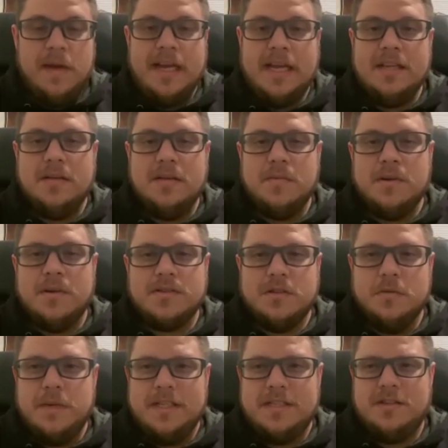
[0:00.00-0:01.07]
love making them.
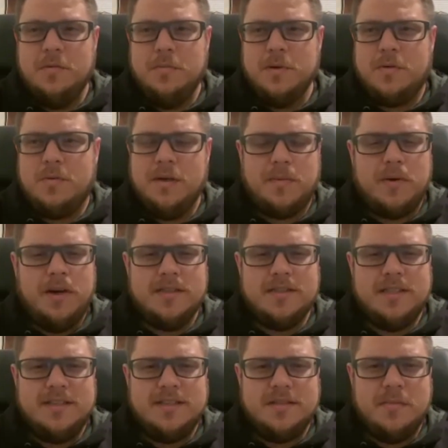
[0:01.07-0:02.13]
It's super quick
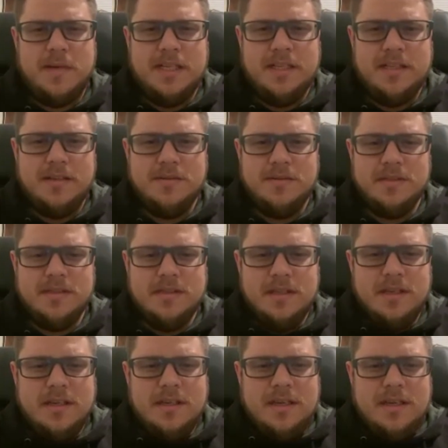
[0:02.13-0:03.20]
process to make
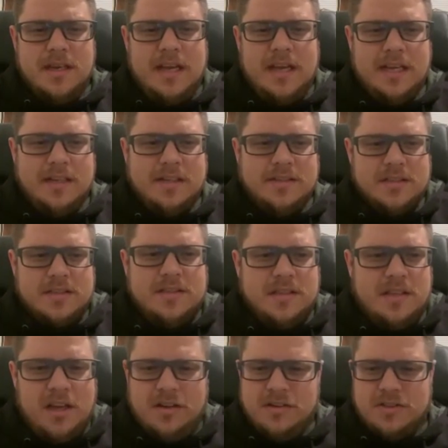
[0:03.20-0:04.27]
those, and
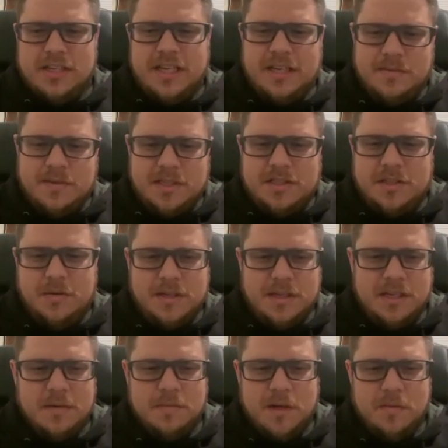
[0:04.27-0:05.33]
just the color schemes that
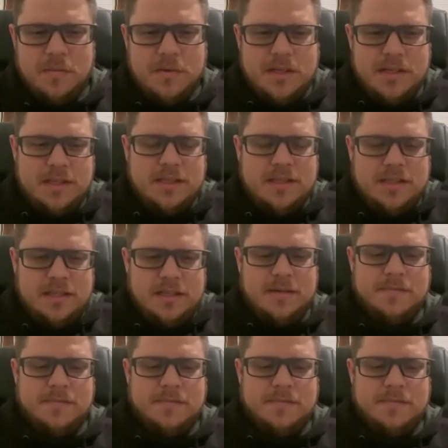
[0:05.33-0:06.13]
you can come up with.